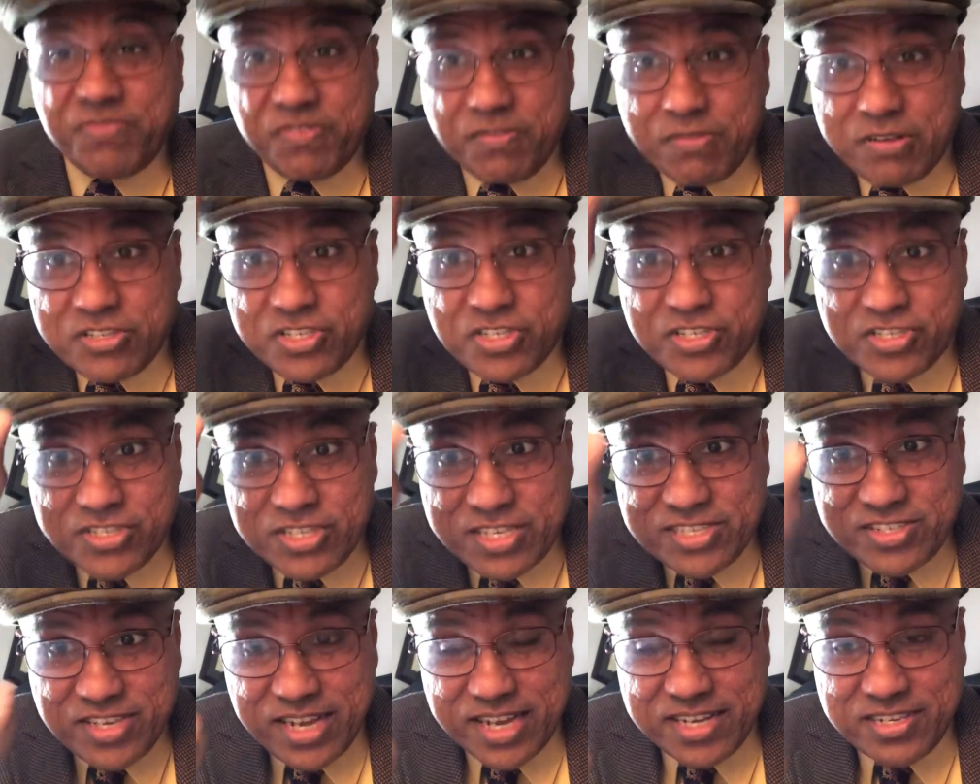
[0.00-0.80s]
which is
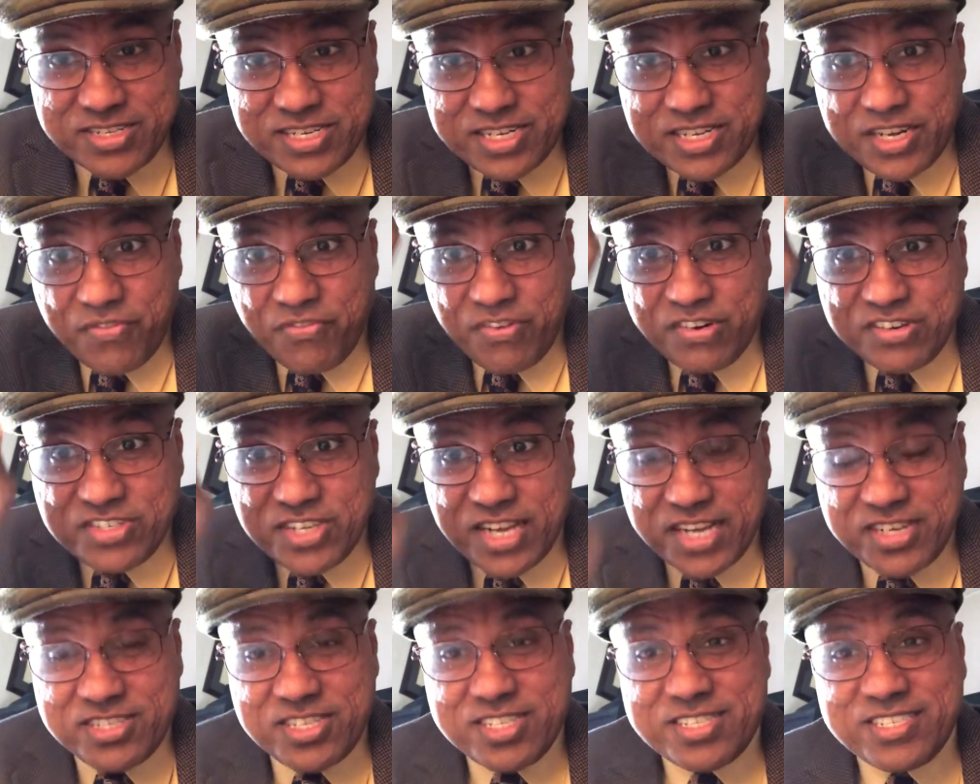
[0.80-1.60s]
the section, different
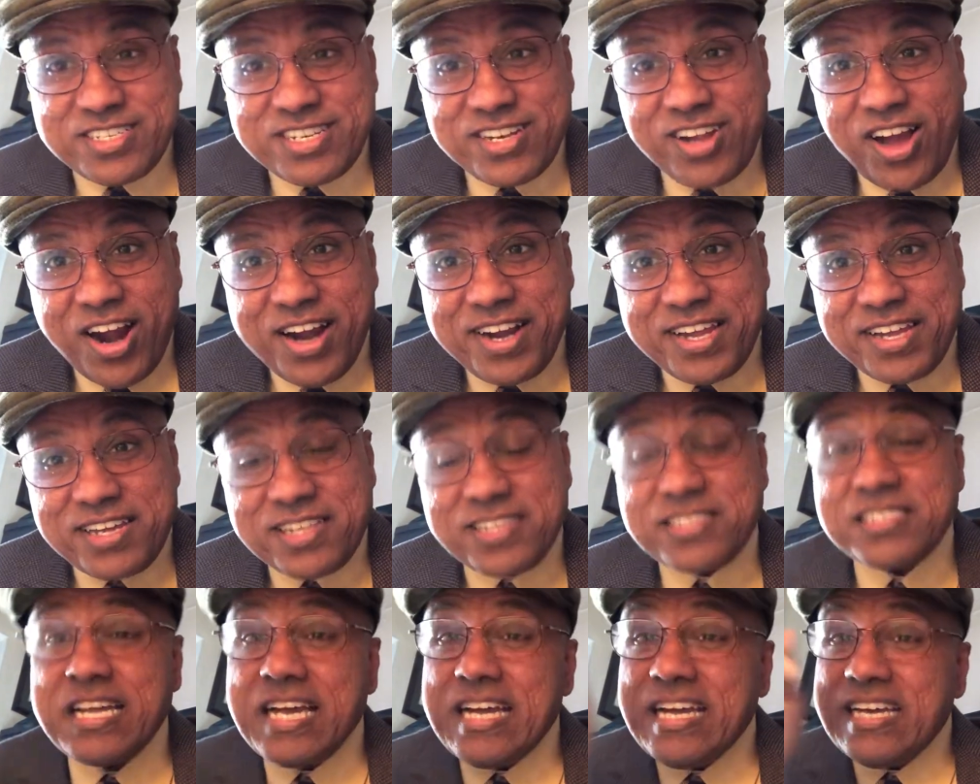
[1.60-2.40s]
sections in
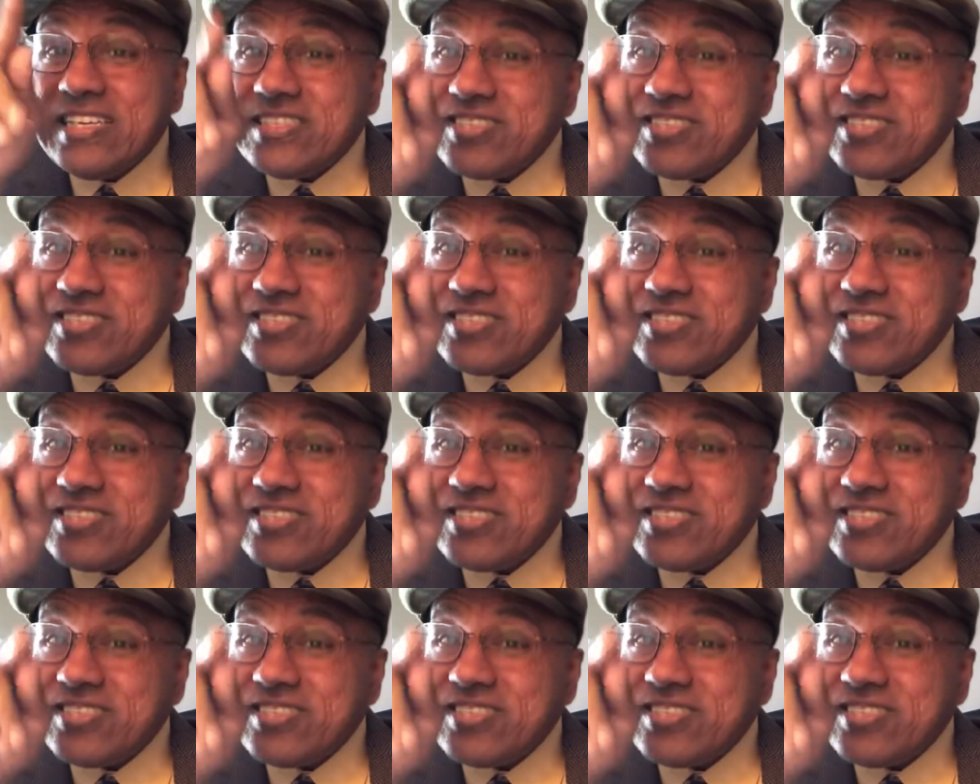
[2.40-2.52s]
articles.